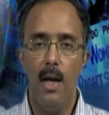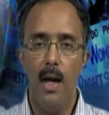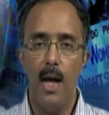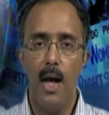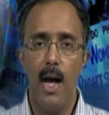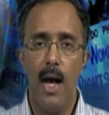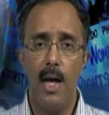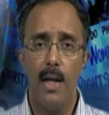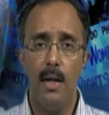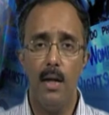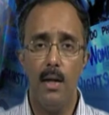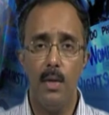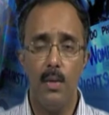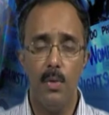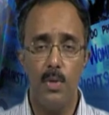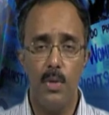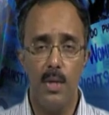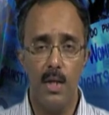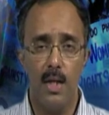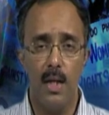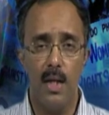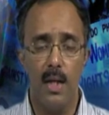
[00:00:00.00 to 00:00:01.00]
And you
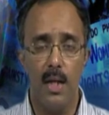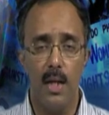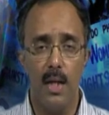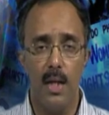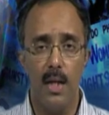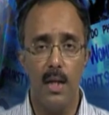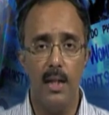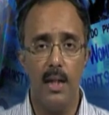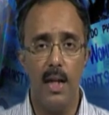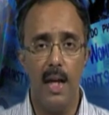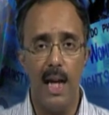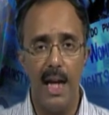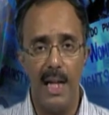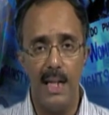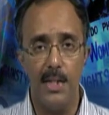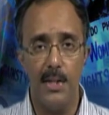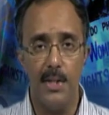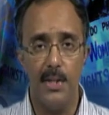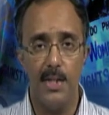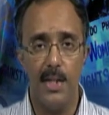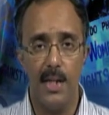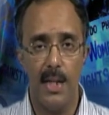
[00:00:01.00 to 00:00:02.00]
see in the
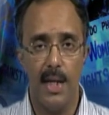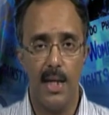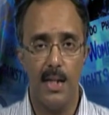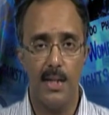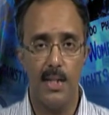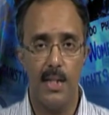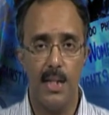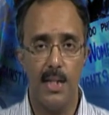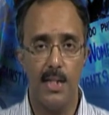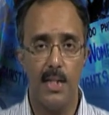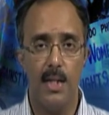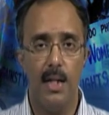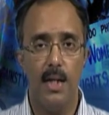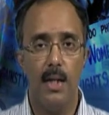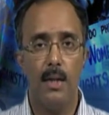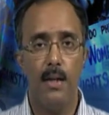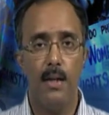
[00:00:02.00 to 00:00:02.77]
80s and 90s, the